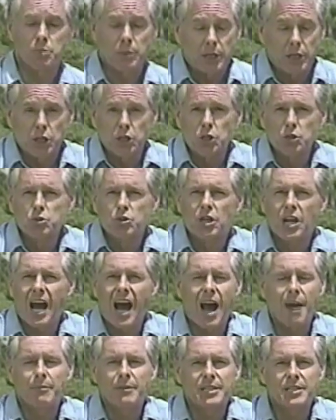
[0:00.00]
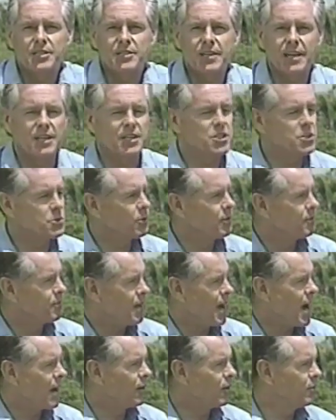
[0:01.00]
we can use common sense when
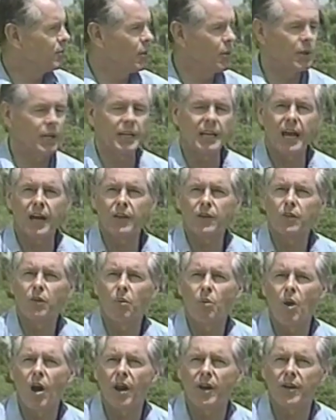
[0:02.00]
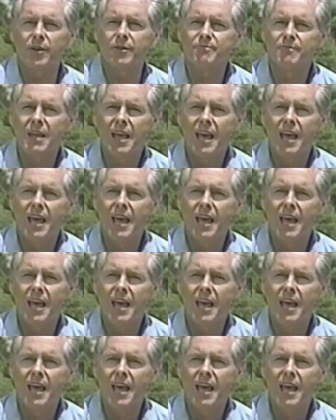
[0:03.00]
power boating out on the water.